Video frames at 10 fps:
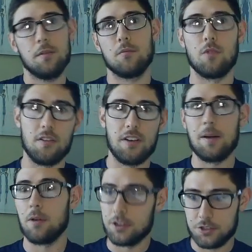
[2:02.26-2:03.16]
rough
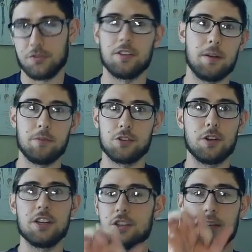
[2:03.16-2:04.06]
eyeball just for
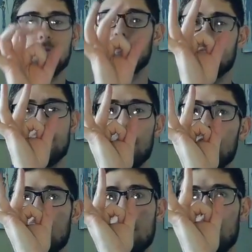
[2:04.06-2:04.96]
demonstration, let's
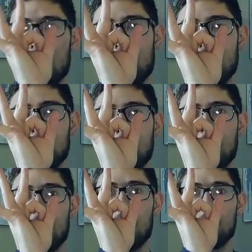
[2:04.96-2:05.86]
say, they're this big
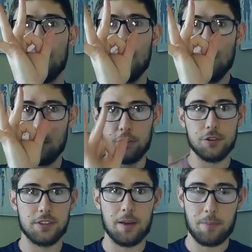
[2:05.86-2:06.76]
around. Well,
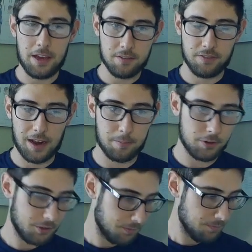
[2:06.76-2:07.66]
those A beta
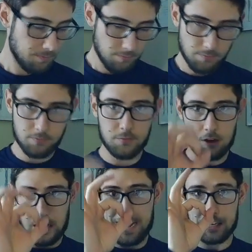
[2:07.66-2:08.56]
fibers
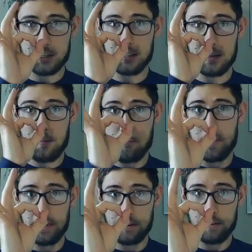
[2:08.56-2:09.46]
are actually
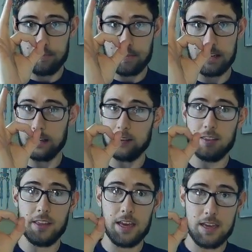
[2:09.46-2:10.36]
bigger, meaning
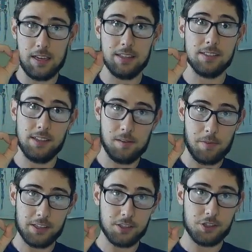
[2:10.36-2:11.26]
that they can send
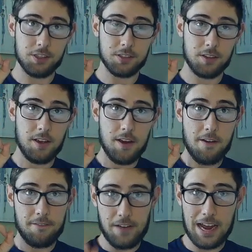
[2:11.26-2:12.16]
messages
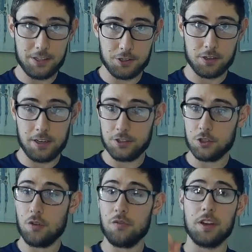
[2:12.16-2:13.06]
faster. And
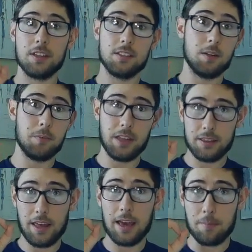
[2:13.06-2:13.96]
so if you can stimulate
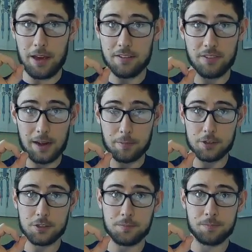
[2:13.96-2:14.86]
the A beta
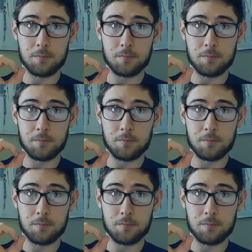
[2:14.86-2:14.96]
fibers,